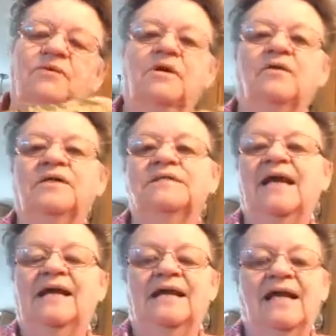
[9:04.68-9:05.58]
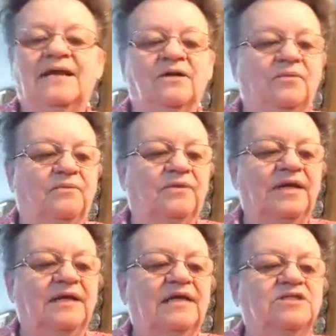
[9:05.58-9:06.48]
know exactly. I know
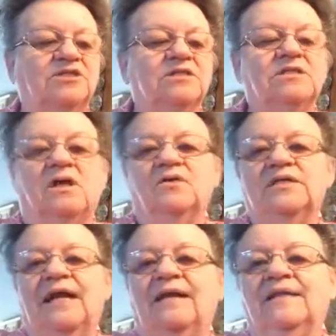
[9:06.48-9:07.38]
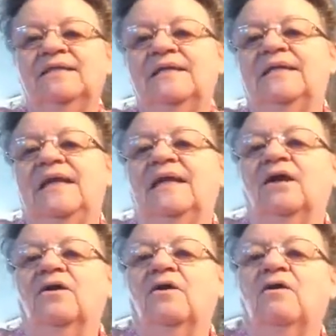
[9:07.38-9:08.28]
Rita is so talented in
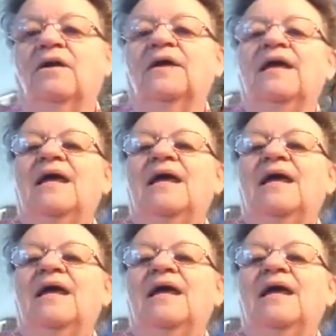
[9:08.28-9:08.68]
her art,